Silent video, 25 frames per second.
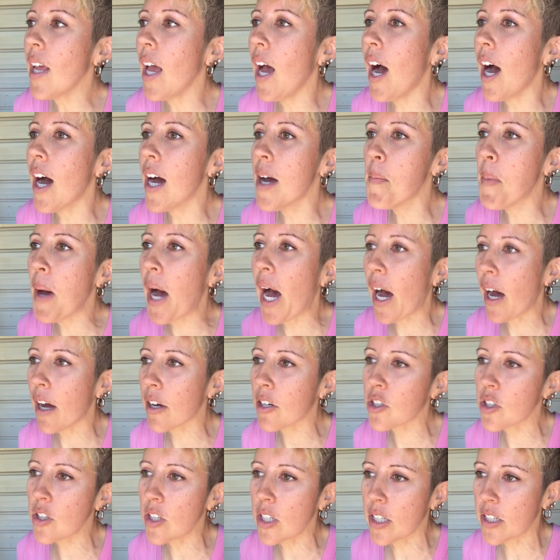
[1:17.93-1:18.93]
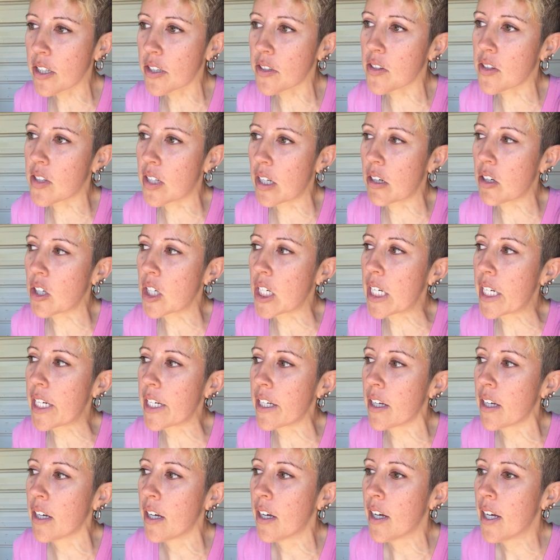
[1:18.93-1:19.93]
I'm actually
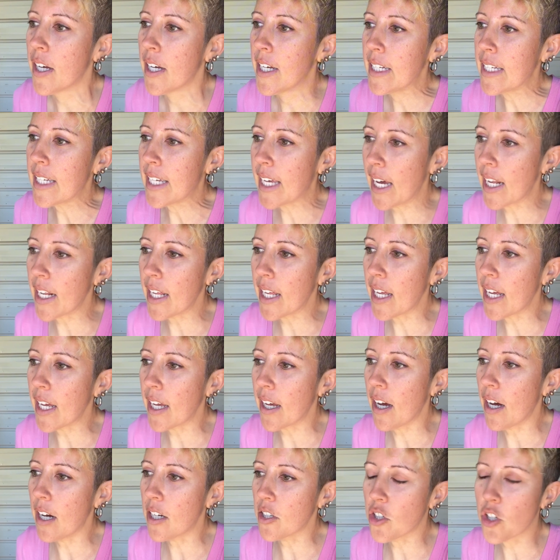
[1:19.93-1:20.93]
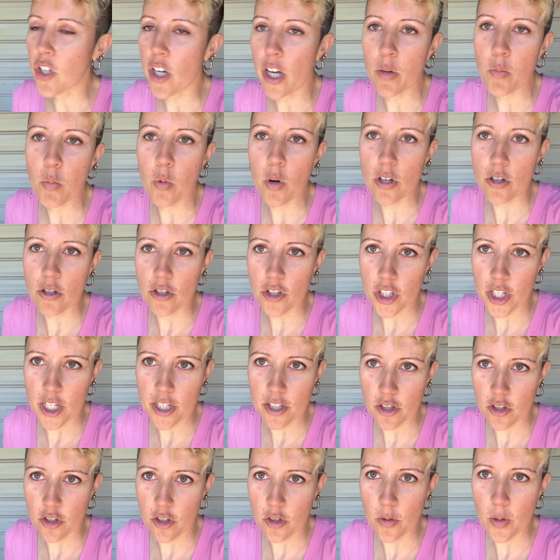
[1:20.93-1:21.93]
considering getting a Gen 1 or Gen
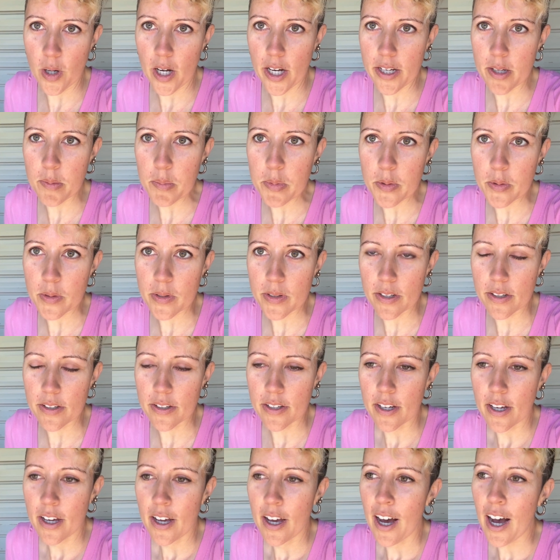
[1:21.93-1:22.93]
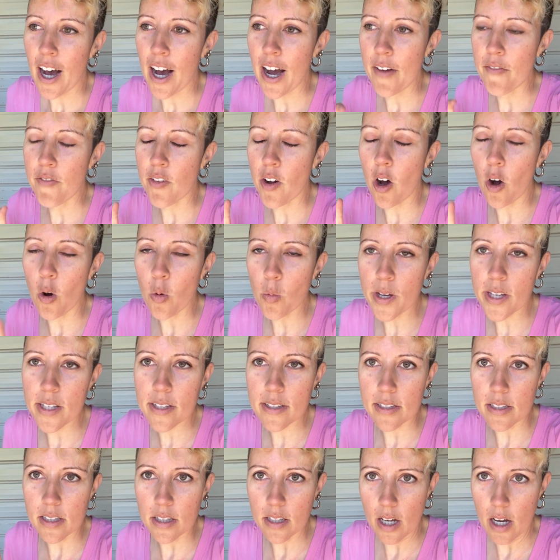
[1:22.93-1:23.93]
2 Hayabusa. I've
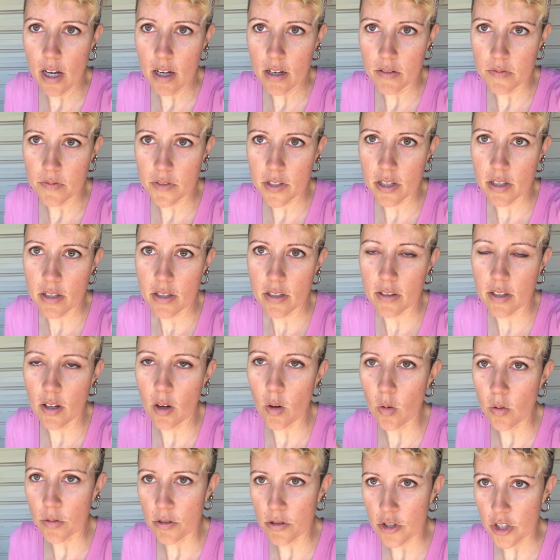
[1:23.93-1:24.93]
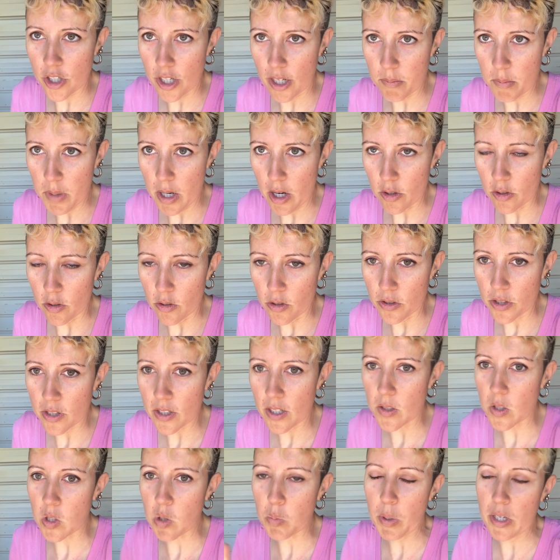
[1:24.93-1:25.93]
always loved the older gen models,
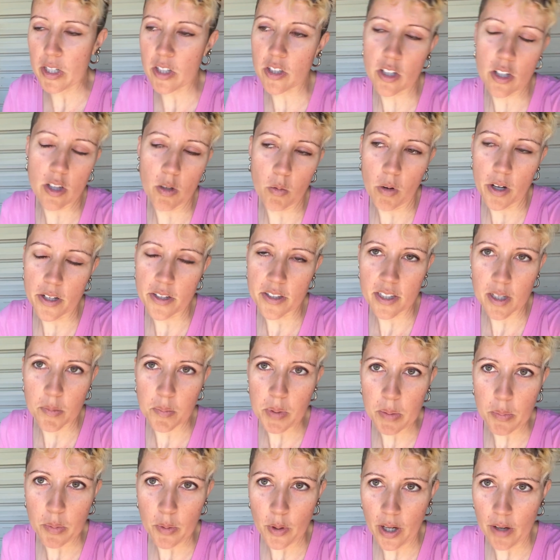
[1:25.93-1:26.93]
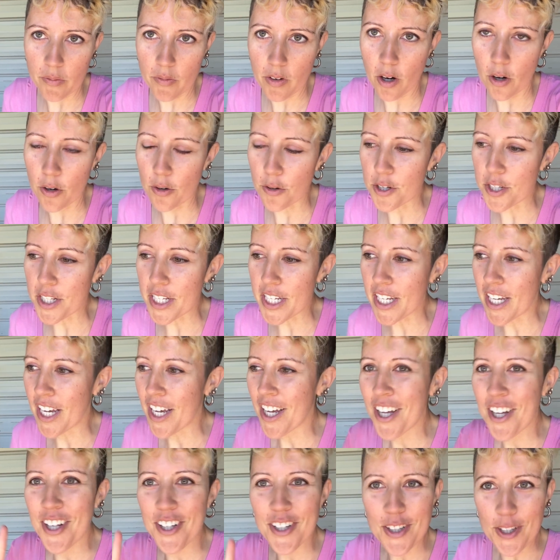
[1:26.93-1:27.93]
especially the ones that people have already
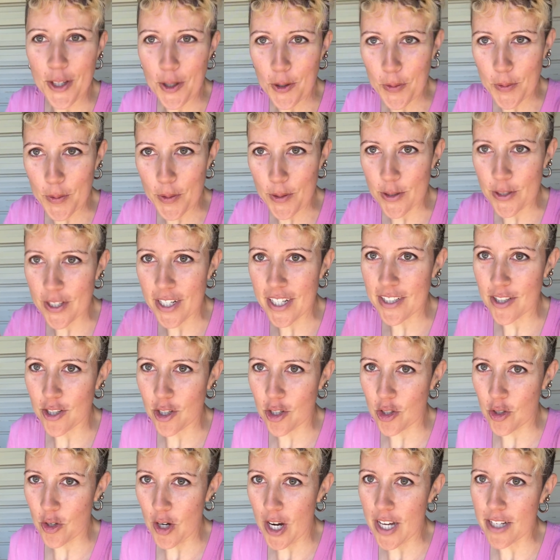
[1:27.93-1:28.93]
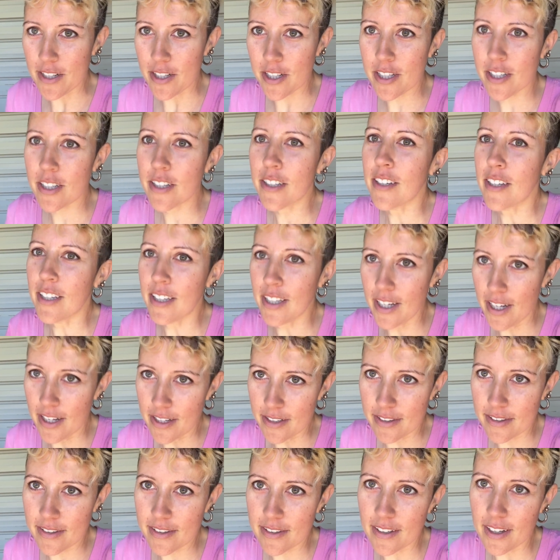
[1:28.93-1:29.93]
lowered and stretched.
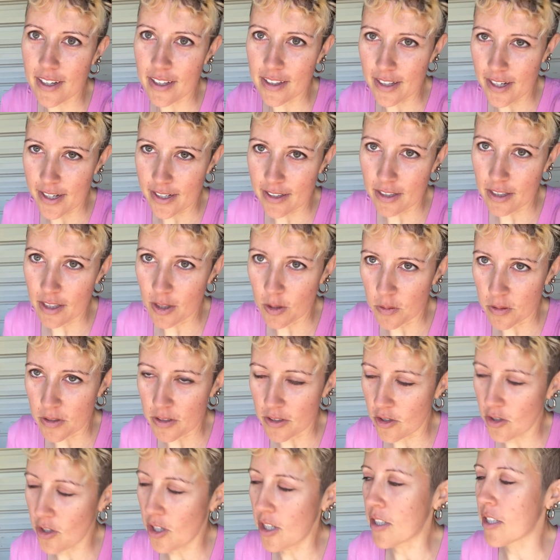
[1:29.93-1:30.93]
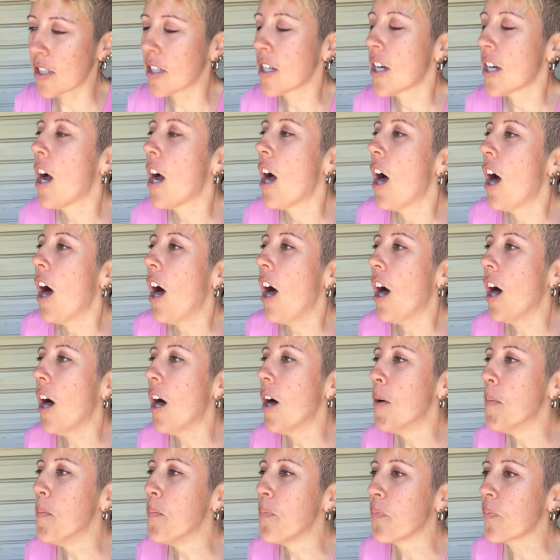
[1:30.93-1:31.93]
Yes, I like the lowered and stretched.
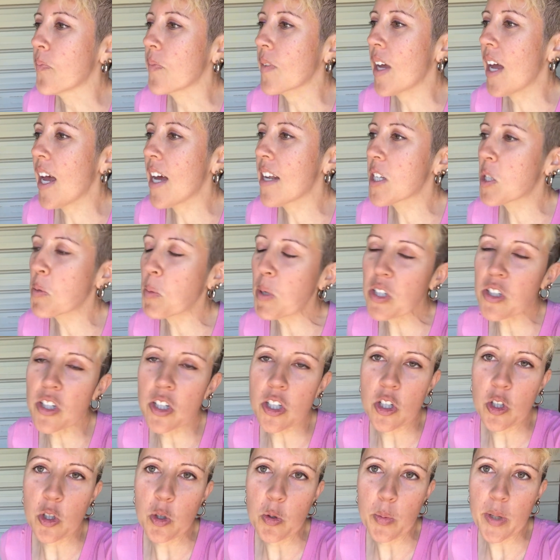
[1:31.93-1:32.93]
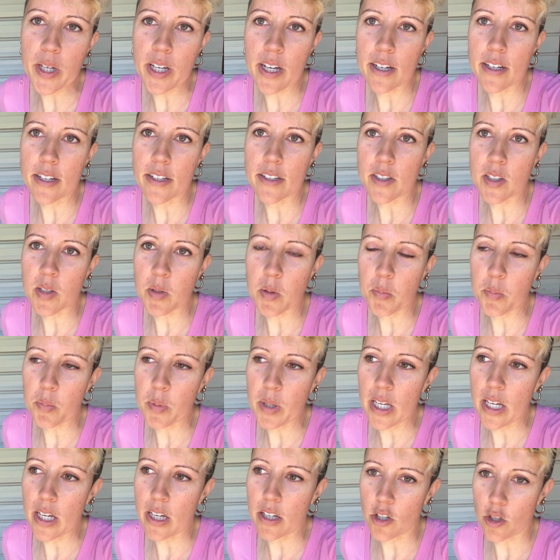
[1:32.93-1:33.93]
And especially too, because
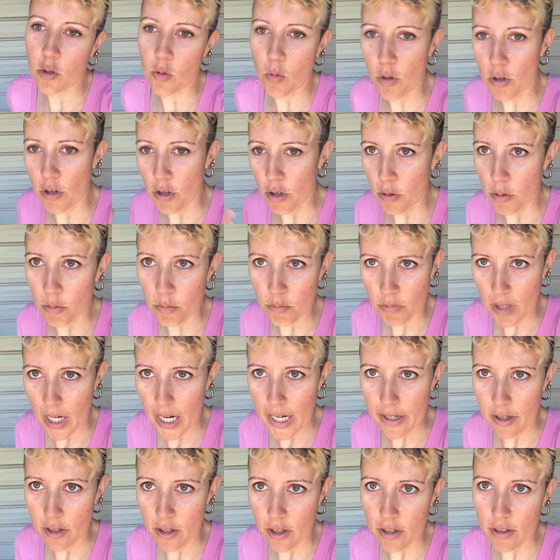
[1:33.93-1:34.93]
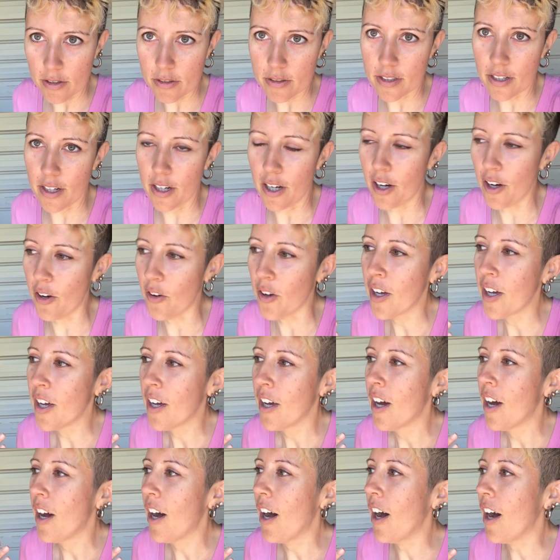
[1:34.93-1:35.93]
being a shorter rider, you know,
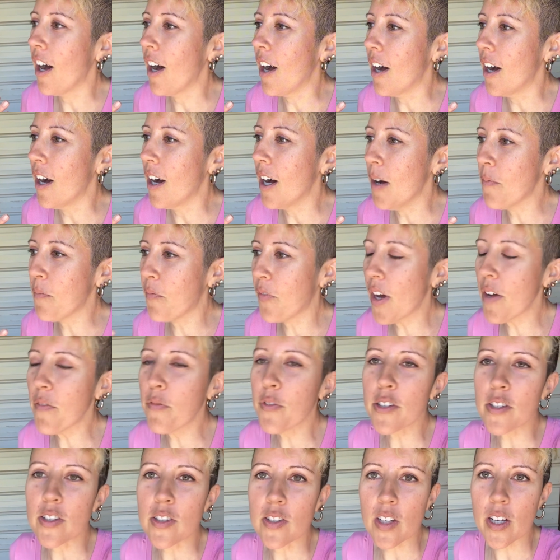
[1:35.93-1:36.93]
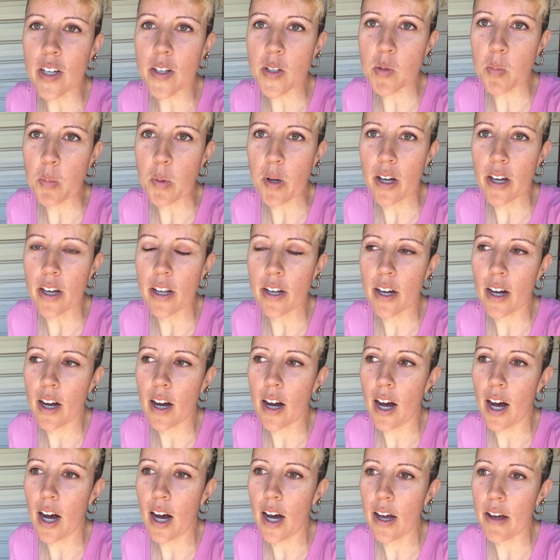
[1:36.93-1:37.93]
I'm 5'6", but
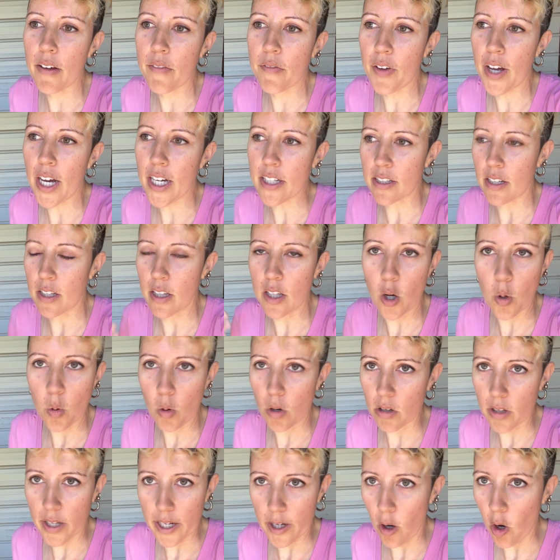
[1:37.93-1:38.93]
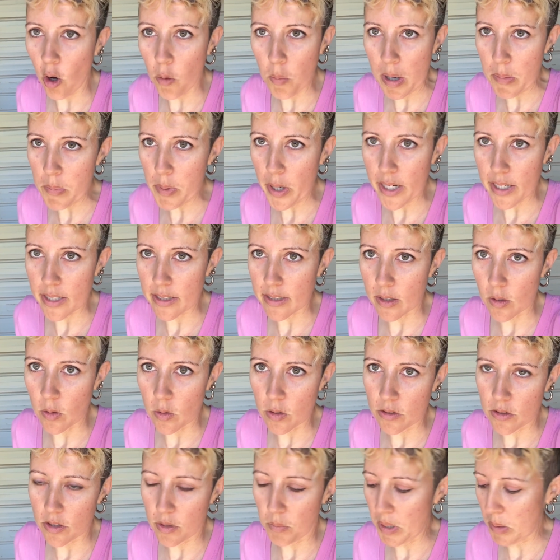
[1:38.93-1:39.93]
I've had to lower like all my bikes in
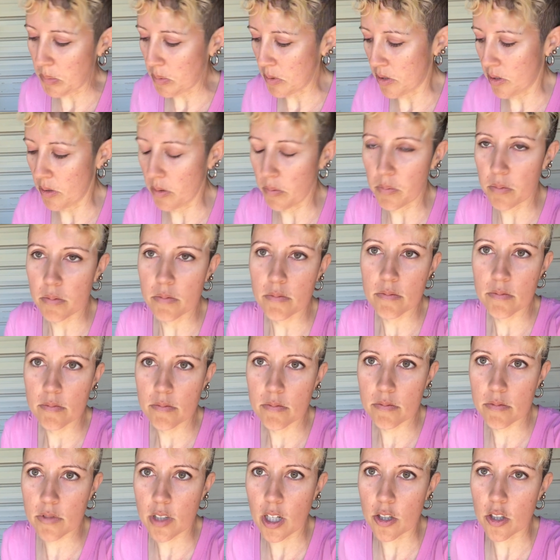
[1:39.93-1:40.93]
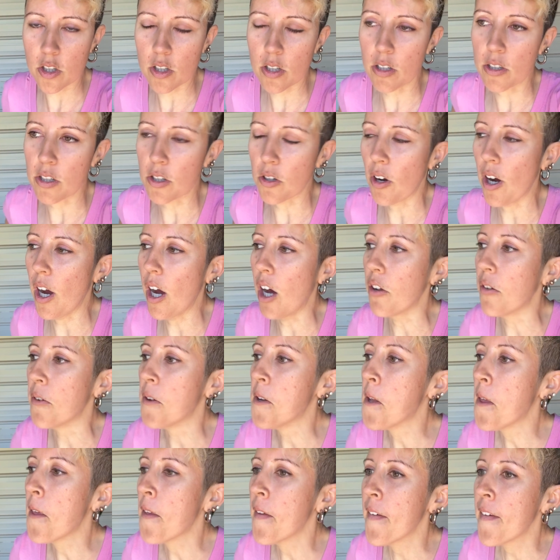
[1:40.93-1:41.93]
order to be able to touch on the
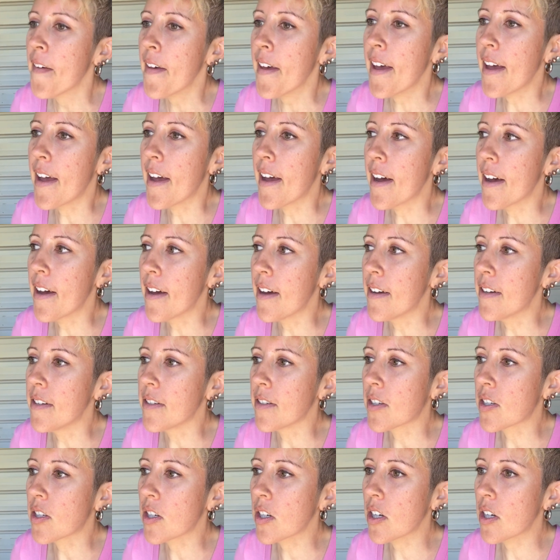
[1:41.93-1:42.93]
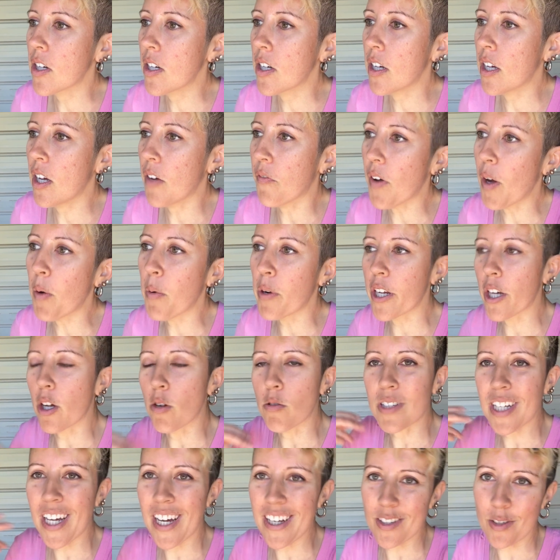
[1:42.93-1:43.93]
ground. And if I want to go
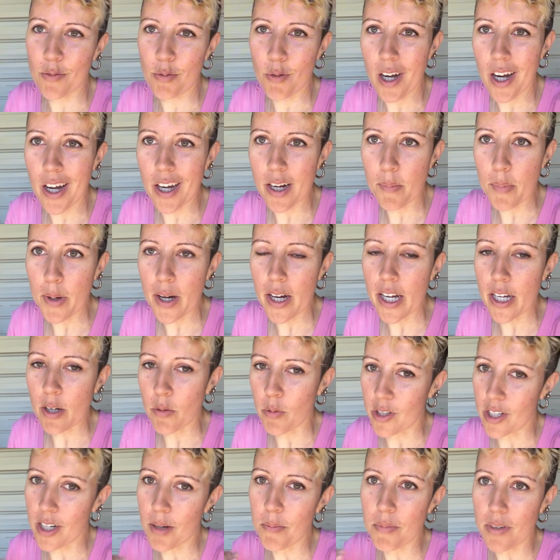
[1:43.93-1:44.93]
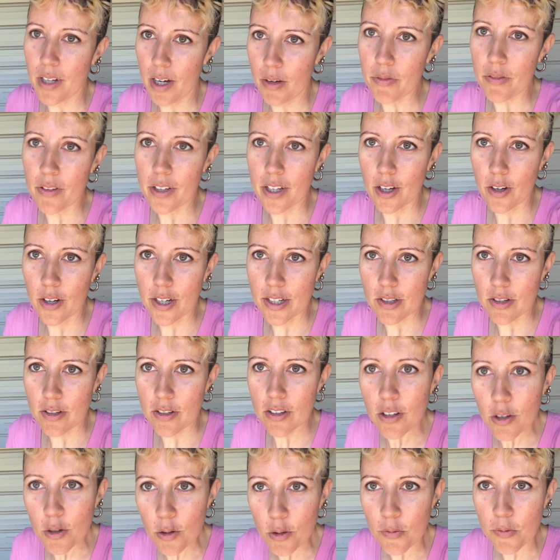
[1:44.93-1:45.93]
test ride a bike, which I'm definitely going to
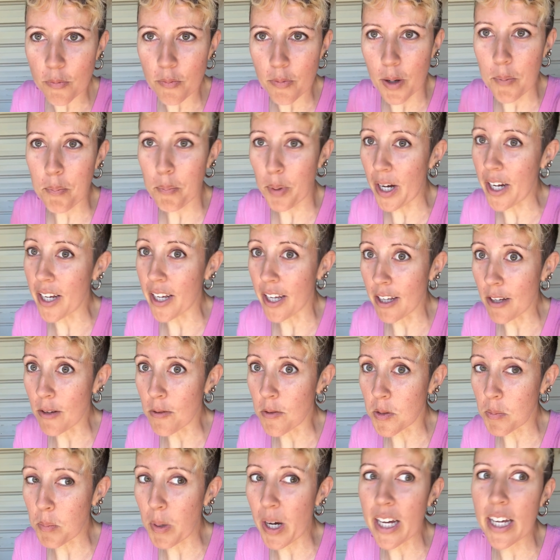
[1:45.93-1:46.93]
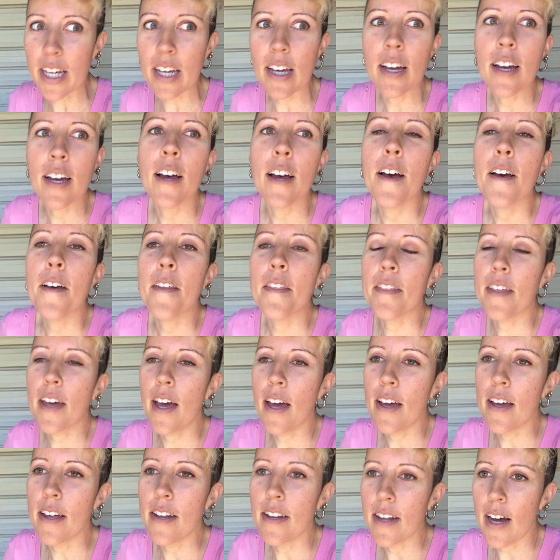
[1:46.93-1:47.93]
do if I'm buying a used bike,
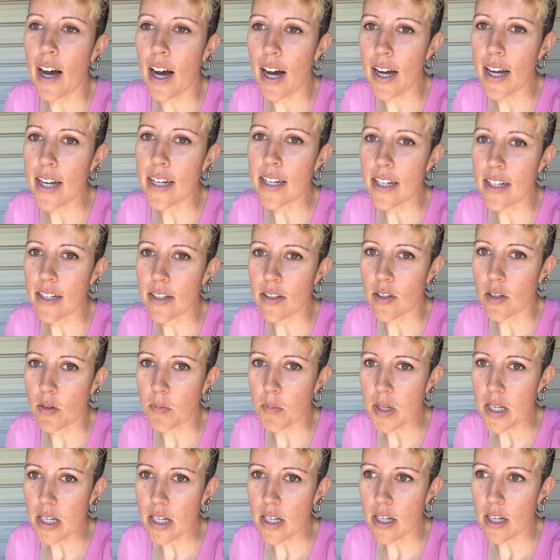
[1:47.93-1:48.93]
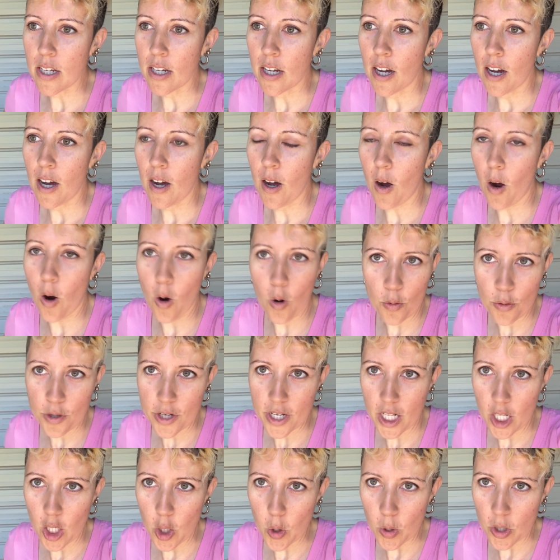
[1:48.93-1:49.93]
then I need it to be already
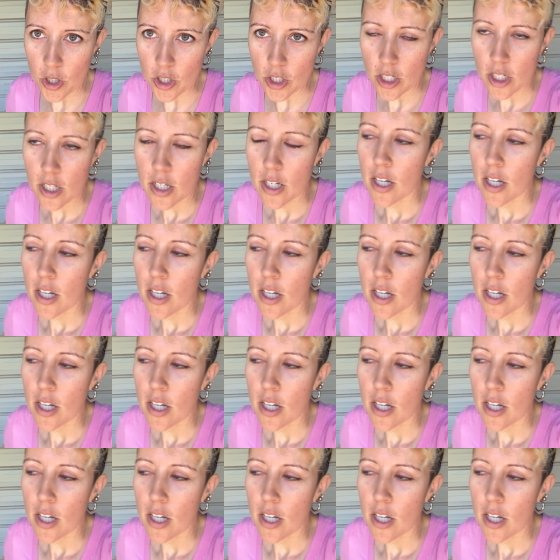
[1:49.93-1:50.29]
lowered.